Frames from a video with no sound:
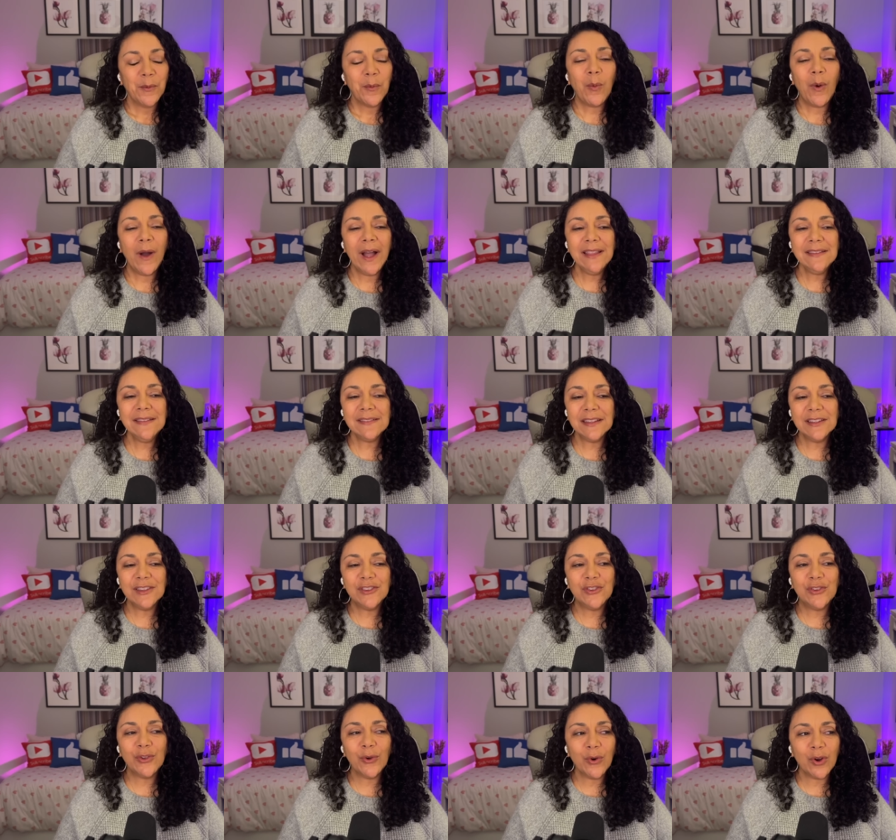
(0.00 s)
Why does the
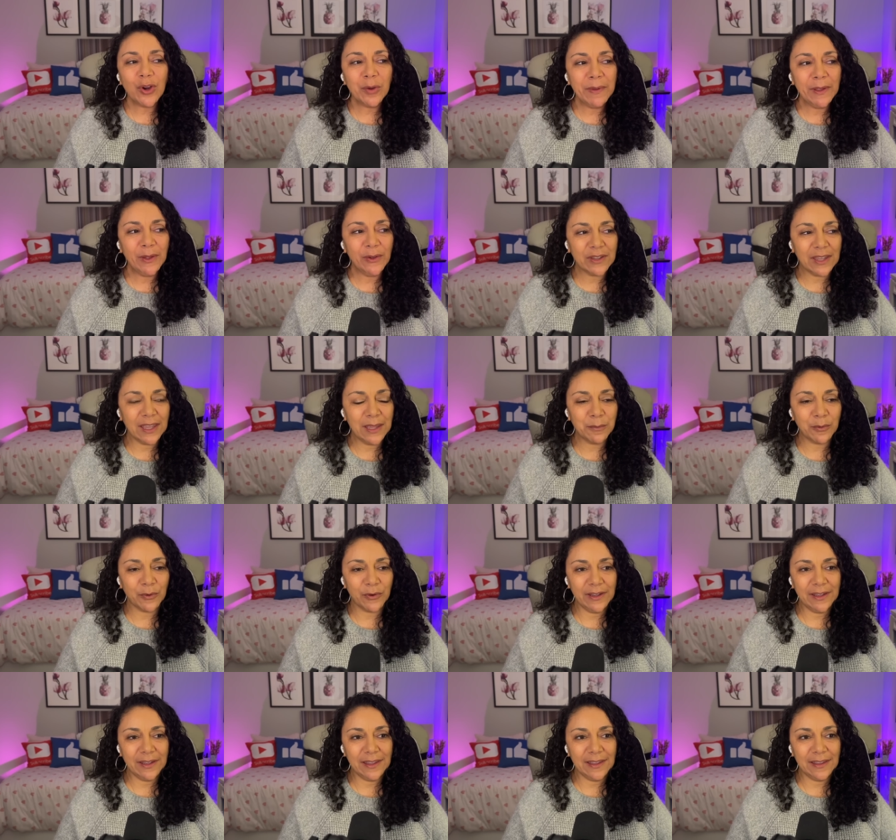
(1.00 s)
doorbell keep
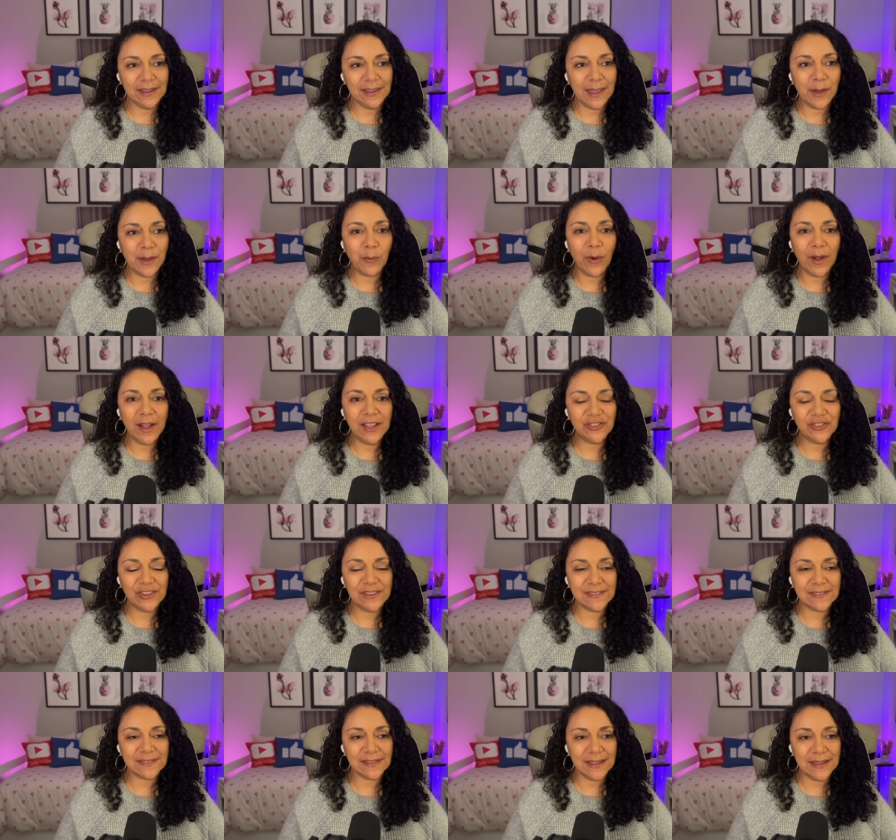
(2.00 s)
ringing? And why is she
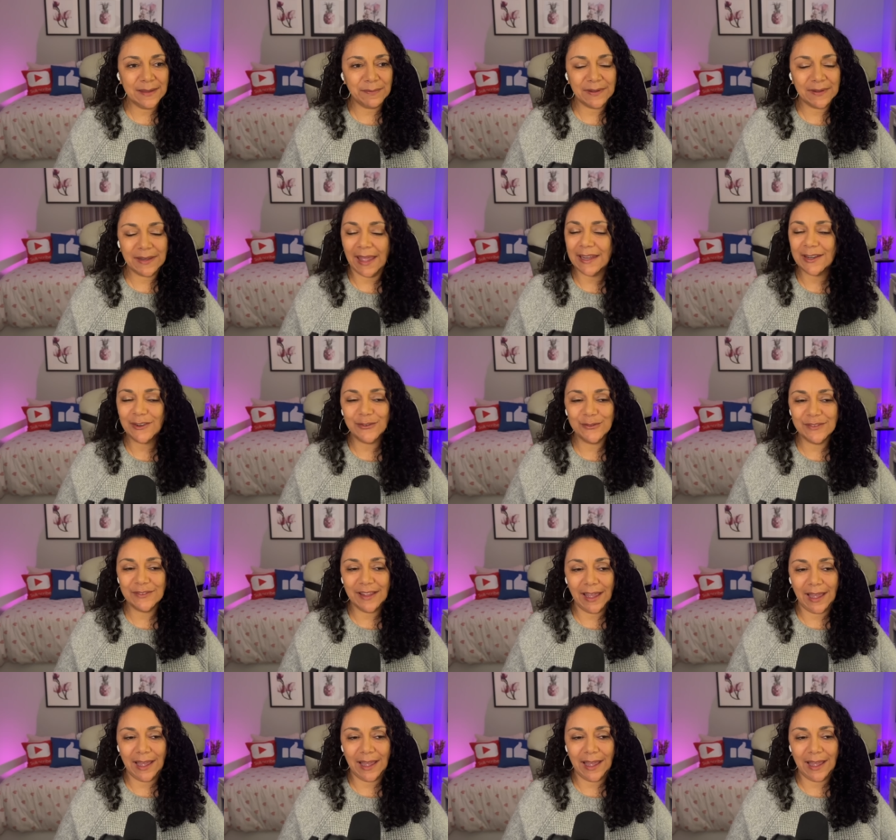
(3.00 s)
sleeping? I don't...